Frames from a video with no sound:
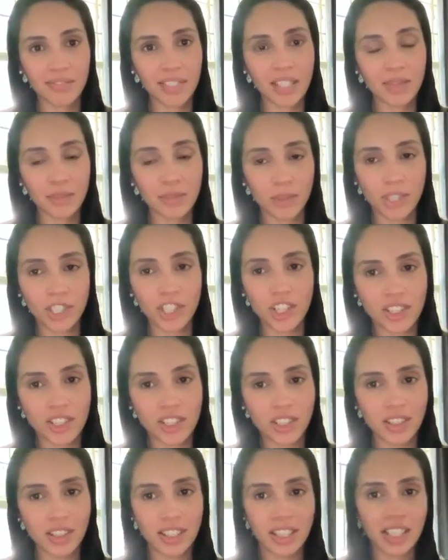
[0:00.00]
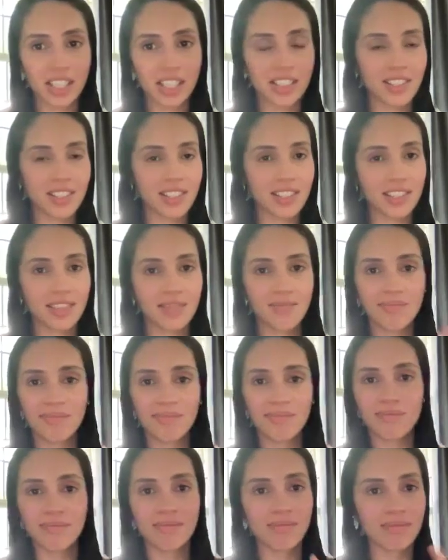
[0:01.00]
unfortunately just
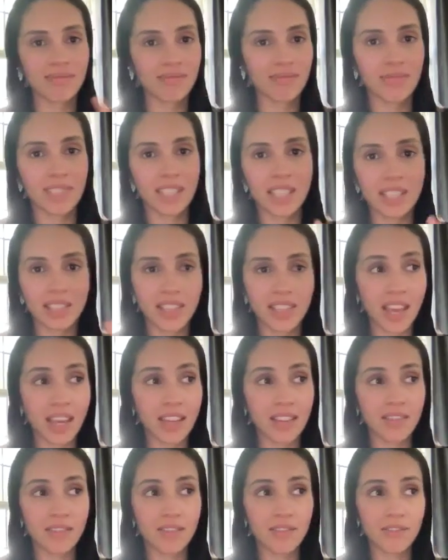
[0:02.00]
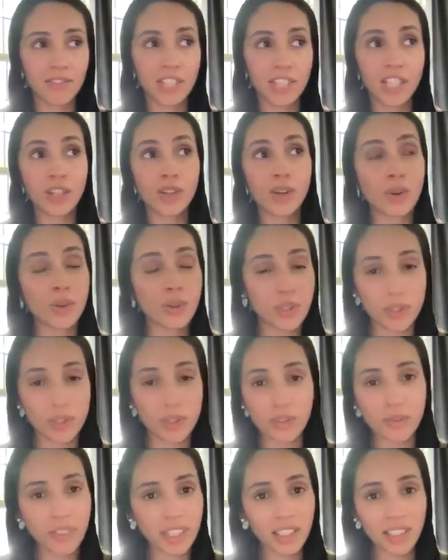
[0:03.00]
is that their
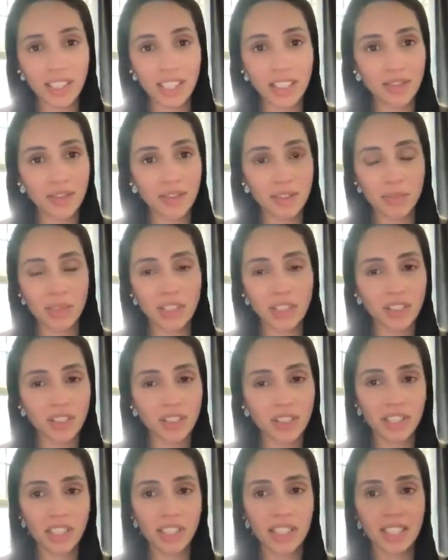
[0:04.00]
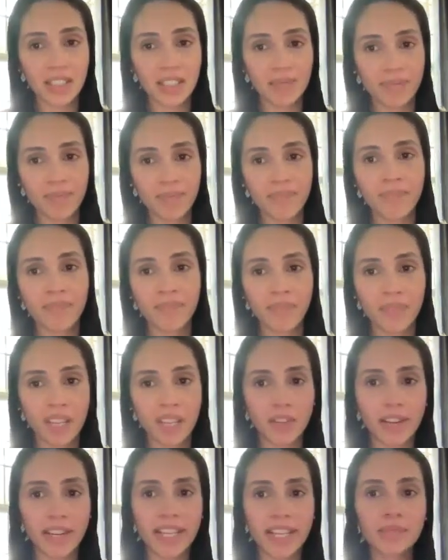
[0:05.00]
go-to feeling, familiar feeling.
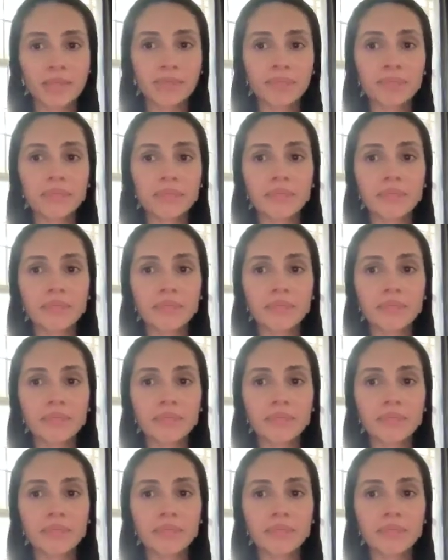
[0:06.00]
All right.